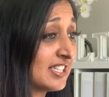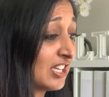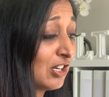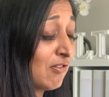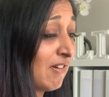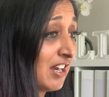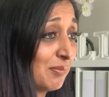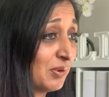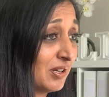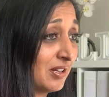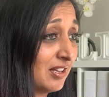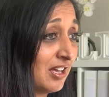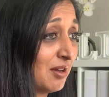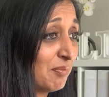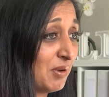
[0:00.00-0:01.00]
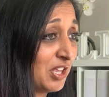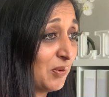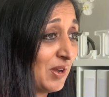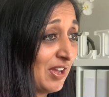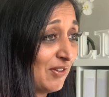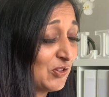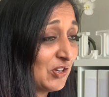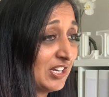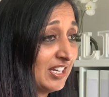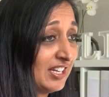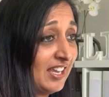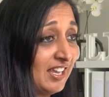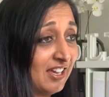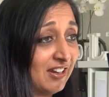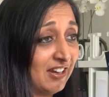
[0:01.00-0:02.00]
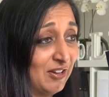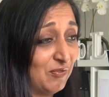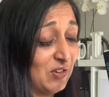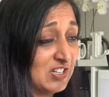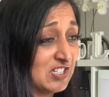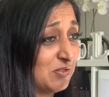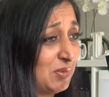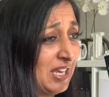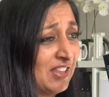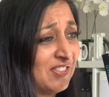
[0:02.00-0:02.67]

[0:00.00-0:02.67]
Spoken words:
incredible. By the way, I've got it here in front of me, and